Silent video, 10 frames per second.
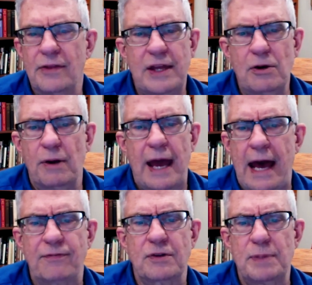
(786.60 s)
they don't
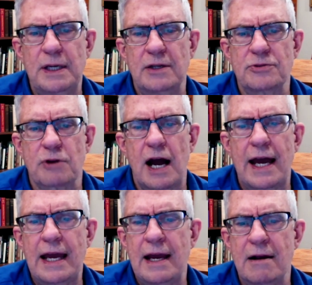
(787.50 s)
have to be in
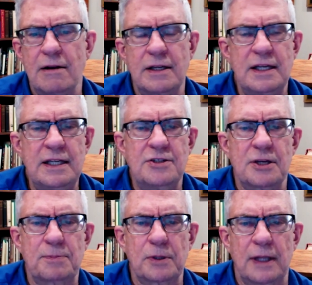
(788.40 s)
dry, arid
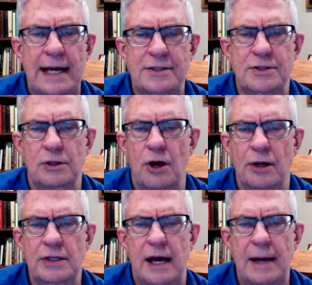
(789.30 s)
Egypt to last a
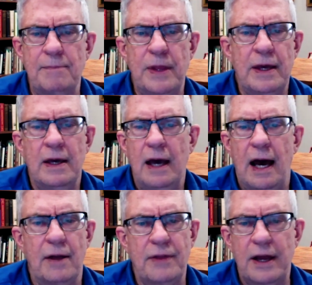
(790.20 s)
long time.
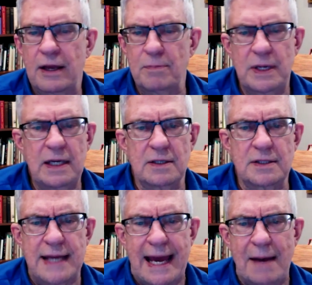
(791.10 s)
They can be
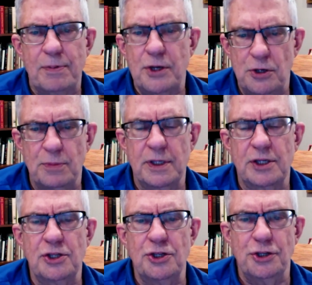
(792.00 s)
in damp,
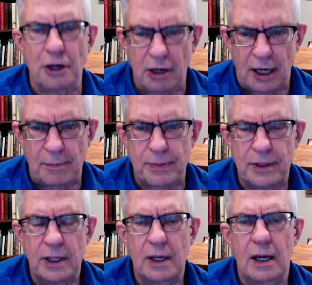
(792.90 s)
humid Europe
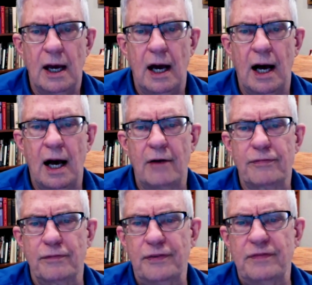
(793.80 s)

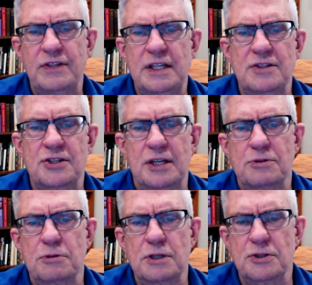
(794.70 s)
for 15
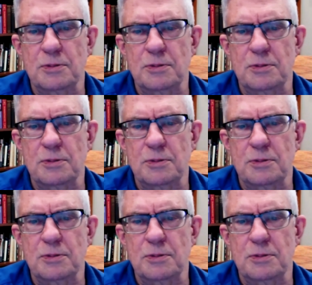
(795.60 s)
centuries or